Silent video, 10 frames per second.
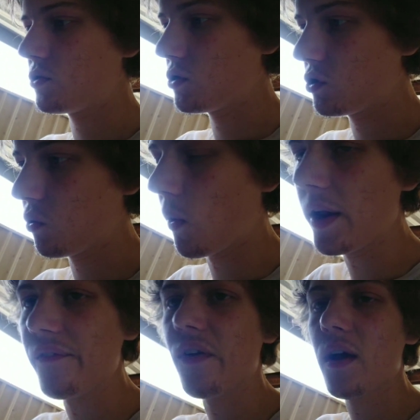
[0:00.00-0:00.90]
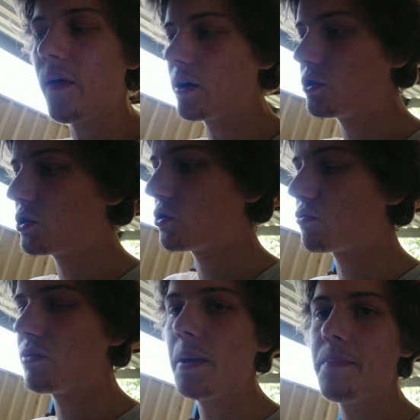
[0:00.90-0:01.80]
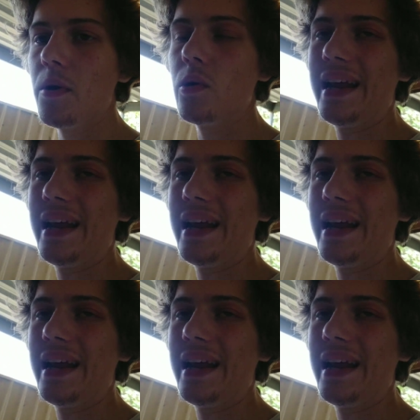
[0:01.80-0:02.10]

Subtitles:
$2,500 to rebuild,